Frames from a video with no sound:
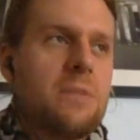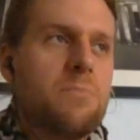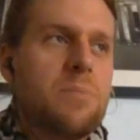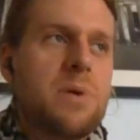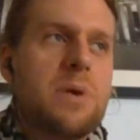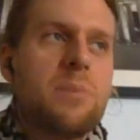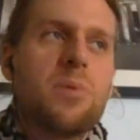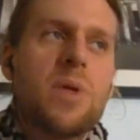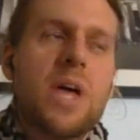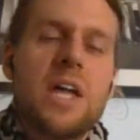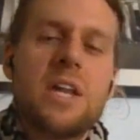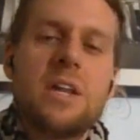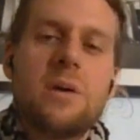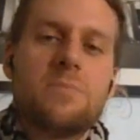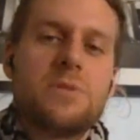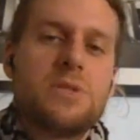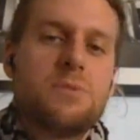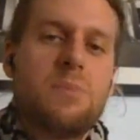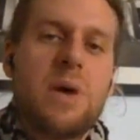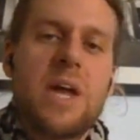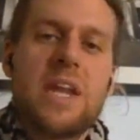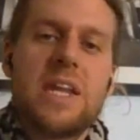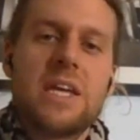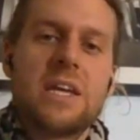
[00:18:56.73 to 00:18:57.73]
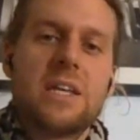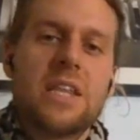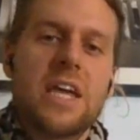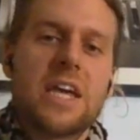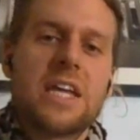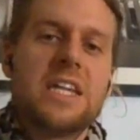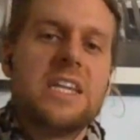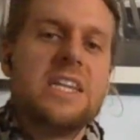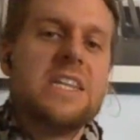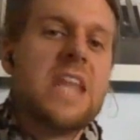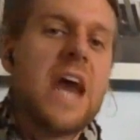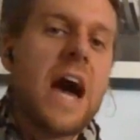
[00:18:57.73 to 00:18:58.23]
and people end up
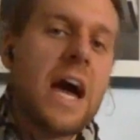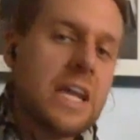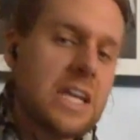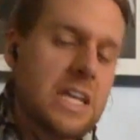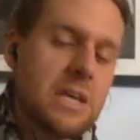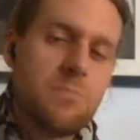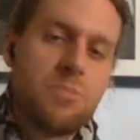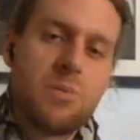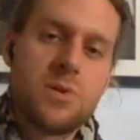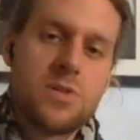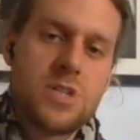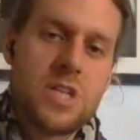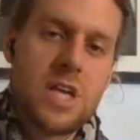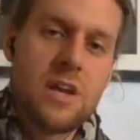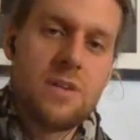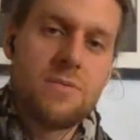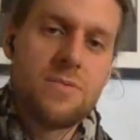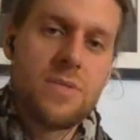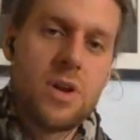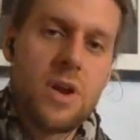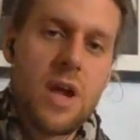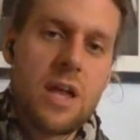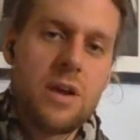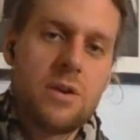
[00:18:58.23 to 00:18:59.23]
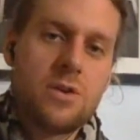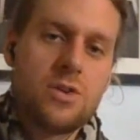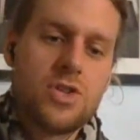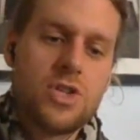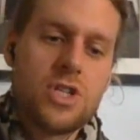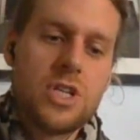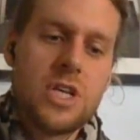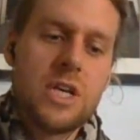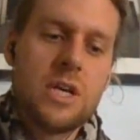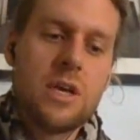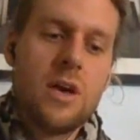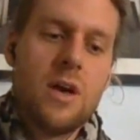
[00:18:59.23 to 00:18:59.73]
spending like 90% of their
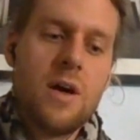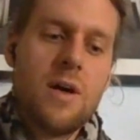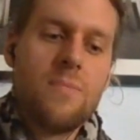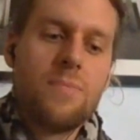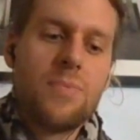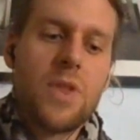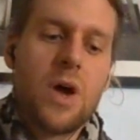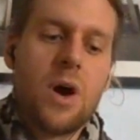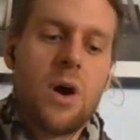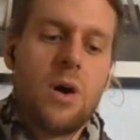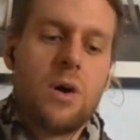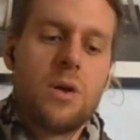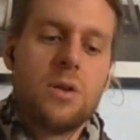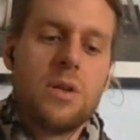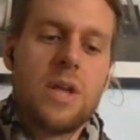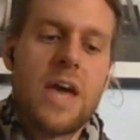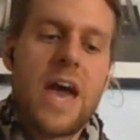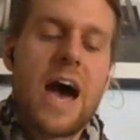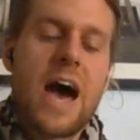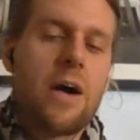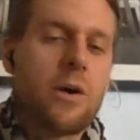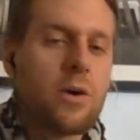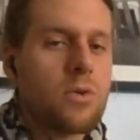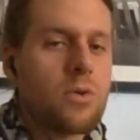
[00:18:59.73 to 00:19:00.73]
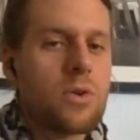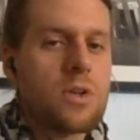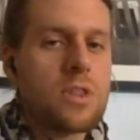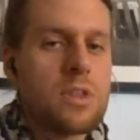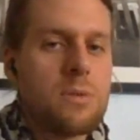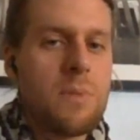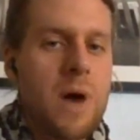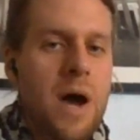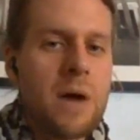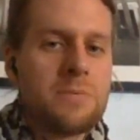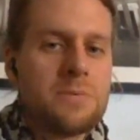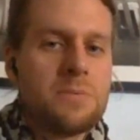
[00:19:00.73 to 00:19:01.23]
energy on
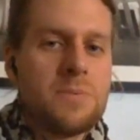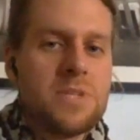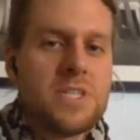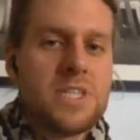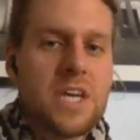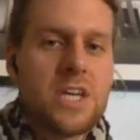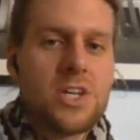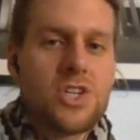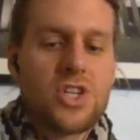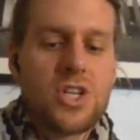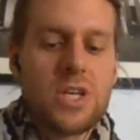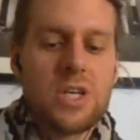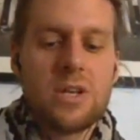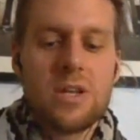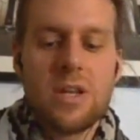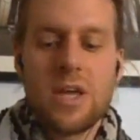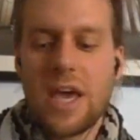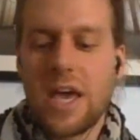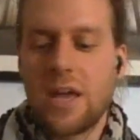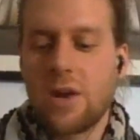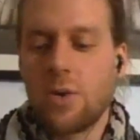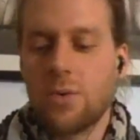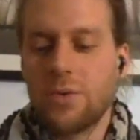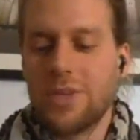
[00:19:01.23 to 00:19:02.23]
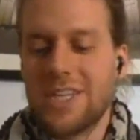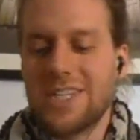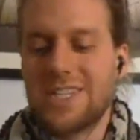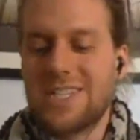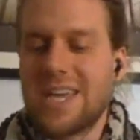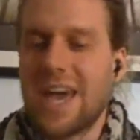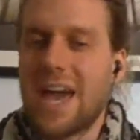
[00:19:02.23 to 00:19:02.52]
algorithm optimization and only